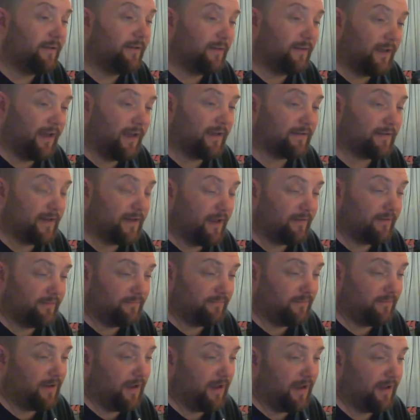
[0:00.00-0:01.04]
Yeah,
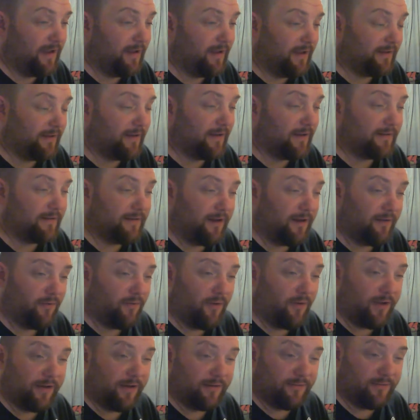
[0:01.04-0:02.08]
that does sound
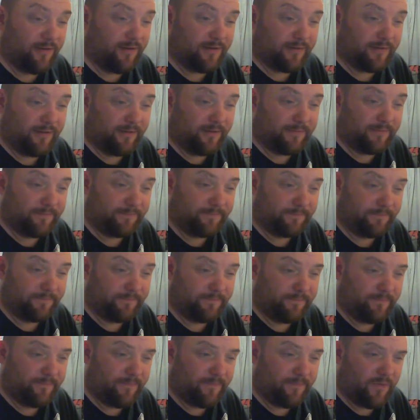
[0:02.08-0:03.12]
quite interesting.
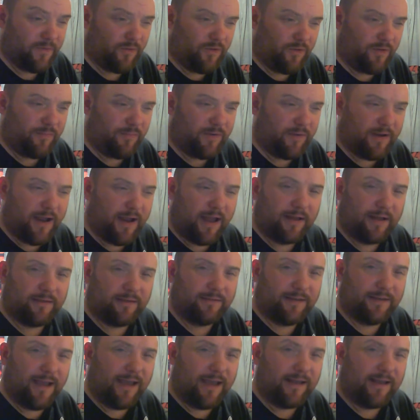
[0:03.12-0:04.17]
What have you been at
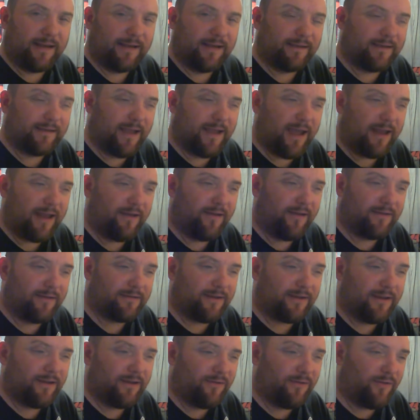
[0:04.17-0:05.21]
lately, Dan? I ain't
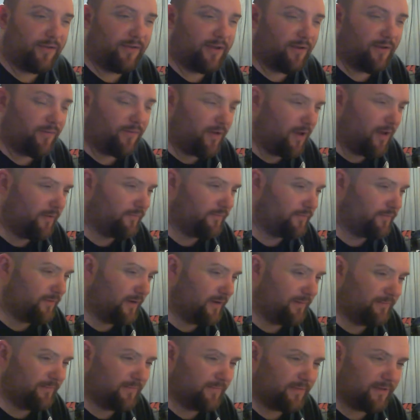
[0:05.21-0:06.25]
seen you on the old live
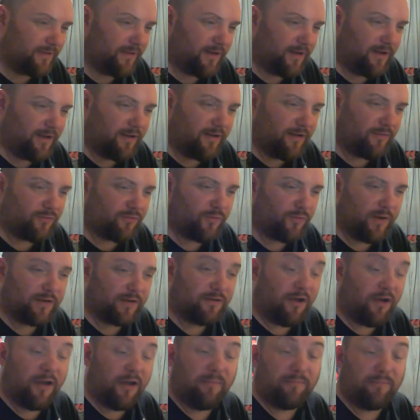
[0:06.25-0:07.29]
streams, you know, the old Twitch.
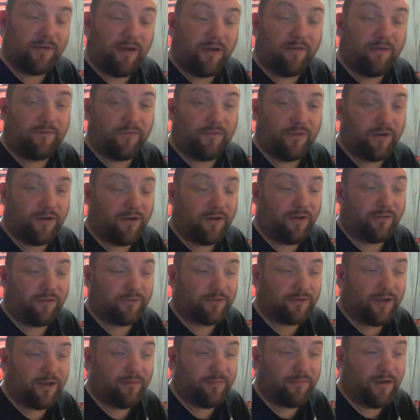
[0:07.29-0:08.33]
I ain't been on for a long
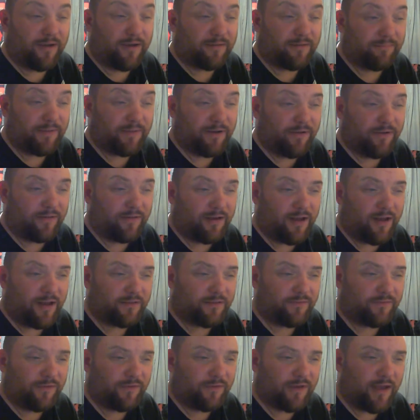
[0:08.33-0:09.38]
time, but I've been on the
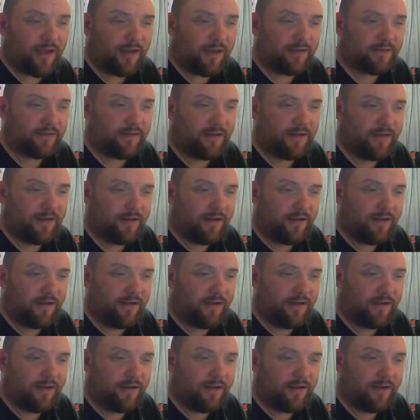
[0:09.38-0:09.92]
last few days.